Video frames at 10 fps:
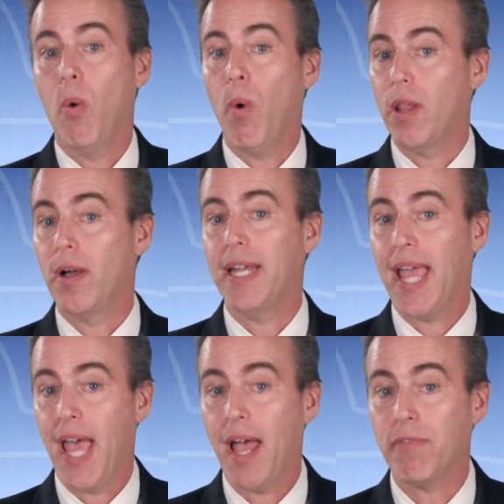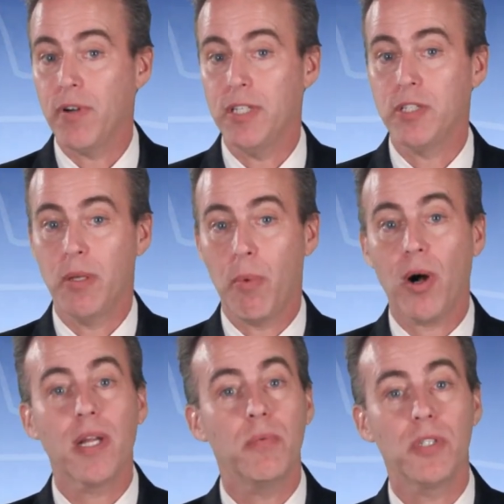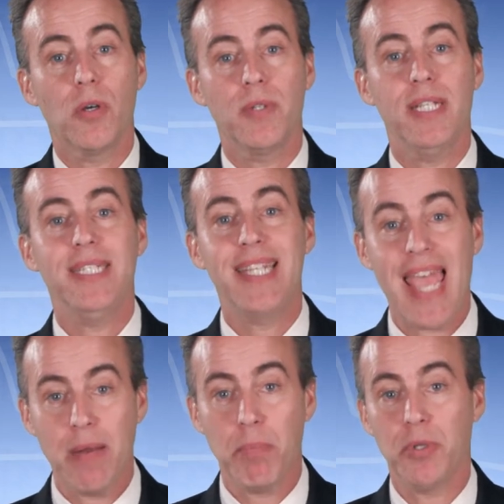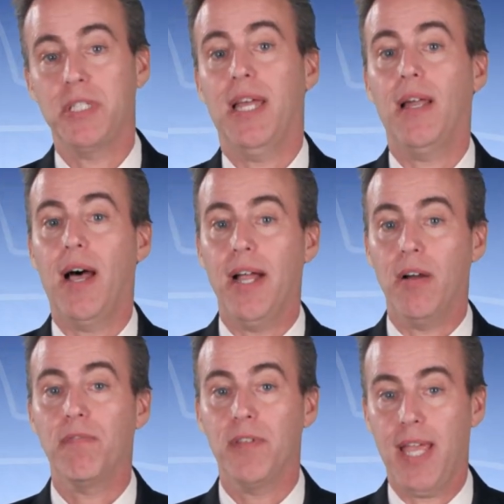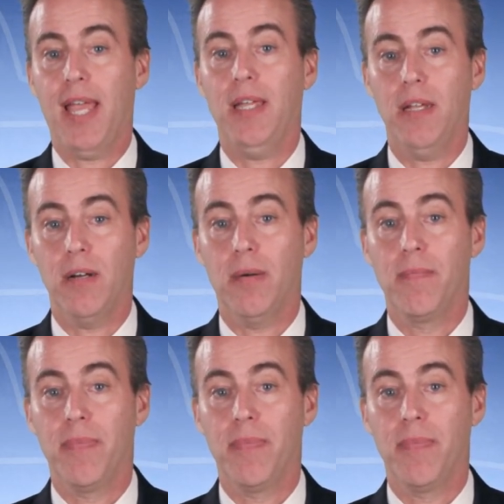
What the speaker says: well, on average, the market was only 10% higher for that year.